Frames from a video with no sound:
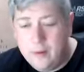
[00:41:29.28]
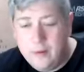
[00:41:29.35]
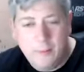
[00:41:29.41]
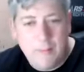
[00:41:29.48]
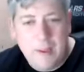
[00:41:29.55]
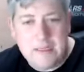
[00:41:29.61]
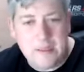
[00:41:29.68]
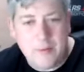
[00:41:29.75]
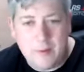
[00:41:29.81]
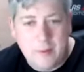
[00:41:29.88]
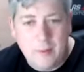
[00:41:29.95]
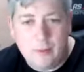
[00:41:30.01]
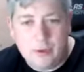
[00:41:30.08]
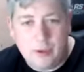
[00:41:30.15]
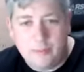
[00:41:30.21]
Amazing how many
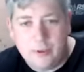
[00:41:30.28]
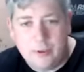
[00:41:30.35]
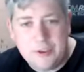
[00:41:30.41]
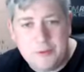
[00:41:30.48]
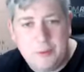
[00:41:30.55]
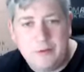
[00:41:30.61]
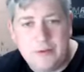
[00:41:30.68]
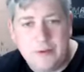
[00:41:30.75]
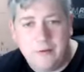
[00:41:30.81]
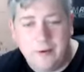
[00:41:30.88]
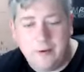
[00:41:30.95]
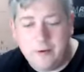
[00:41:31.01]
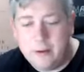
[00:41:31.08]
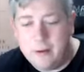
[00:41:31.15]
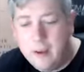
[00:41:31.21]
people jump to conspiracy
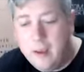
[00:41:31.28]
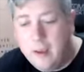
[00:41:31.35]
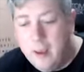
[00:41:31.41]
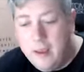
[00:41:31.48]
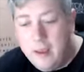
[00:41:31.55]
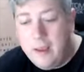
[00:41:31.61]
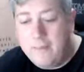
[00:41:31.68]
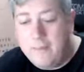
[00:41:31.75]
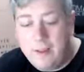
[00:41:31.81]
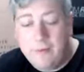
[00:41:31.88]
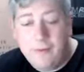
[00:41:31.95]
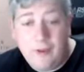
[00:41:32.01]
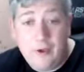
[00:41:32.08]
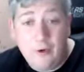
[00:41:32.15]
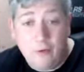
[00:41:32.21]
theory. They'll
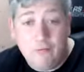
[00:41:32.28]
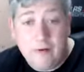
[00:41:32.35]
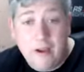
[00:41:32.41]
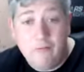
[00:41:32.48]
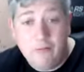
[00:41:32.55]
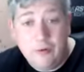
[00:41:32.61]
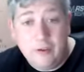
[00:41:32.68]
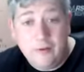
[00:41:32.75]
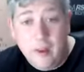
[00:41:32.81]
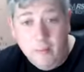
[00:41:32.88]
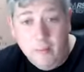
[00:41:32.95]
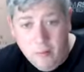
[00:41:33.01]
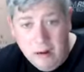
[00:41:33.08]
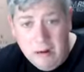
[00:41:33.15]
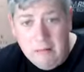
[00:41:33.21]
think you're railroading them.
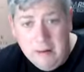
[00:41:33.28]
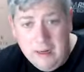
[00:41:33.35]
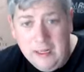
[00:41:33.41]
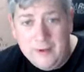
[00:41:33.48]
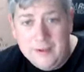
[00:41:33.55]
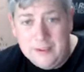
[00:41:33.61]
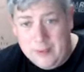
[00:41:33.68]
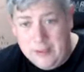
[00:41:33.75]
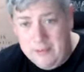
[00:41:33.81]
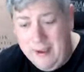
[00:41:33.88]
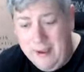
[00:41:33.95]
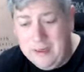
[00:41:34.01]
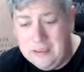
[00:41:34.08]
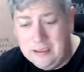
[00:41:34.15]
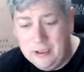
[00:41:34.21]
Well, I don't want to go this way. They're
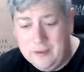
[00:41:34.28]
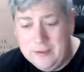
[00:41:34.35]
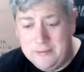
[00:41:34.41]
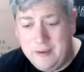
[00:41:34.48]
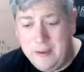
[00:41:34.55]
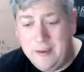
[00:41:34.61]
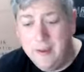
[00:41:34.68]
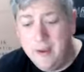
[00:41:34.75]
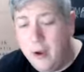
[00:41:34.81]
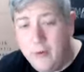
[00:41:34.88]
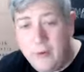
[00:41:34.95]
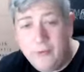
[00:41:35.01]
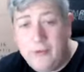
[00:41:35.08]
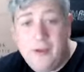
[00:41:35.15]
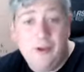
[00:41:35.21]
making us go this way. Or
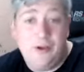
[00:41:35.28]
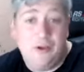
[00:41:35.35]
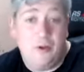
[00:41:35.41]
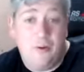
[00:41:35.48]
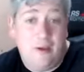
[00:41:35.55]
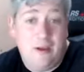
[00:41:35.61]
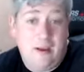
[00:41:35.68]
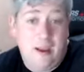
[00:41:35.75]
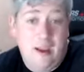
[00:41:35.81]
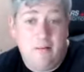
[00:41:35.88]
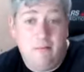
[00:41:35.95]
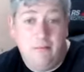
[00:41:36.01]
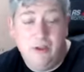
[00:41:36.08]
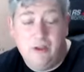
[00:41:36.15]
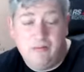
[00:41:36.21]
they'll think you just don't care.
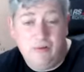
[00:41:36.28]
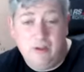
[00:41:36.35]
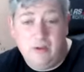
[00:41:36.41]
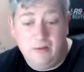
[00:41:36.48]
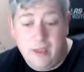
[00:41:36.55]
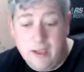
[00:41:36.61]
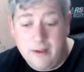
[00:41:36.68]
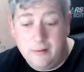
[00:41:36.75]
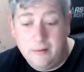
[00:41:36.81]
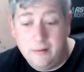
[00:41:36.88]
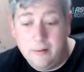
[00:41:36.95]
You just really don't care.